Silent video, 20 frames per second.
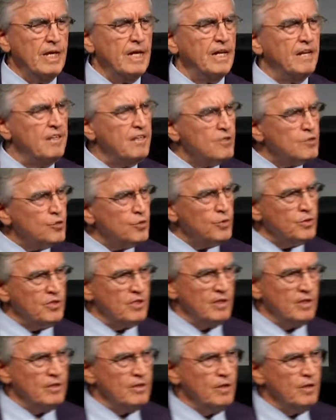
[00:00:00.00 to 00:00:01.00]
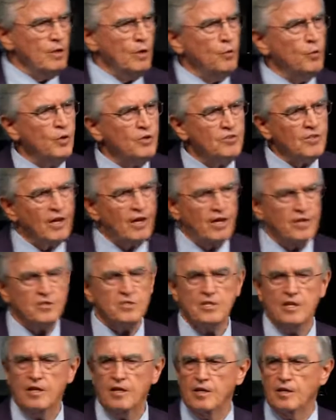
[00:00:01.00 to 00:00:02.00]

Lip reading: In this routine, we touch